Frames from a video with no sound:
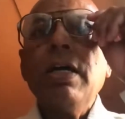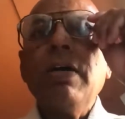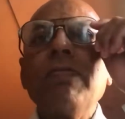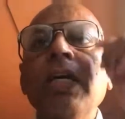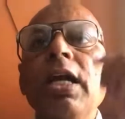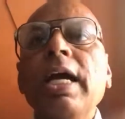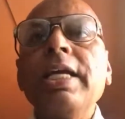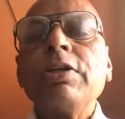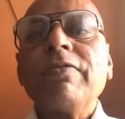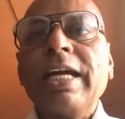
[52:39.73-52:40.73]
a
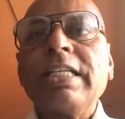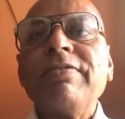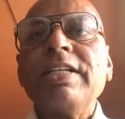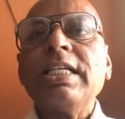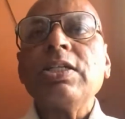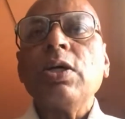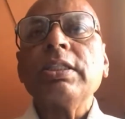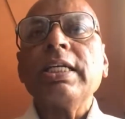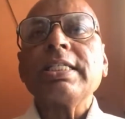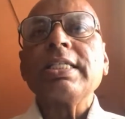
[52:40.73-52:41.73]
variety of activities
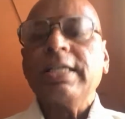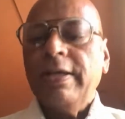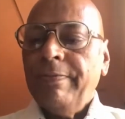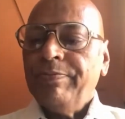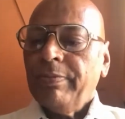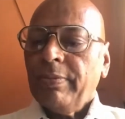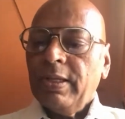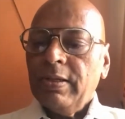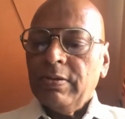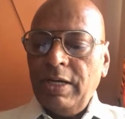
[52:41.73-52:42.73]
on this,
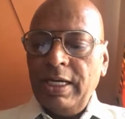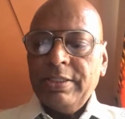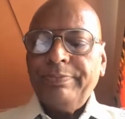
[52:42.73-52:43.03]
right?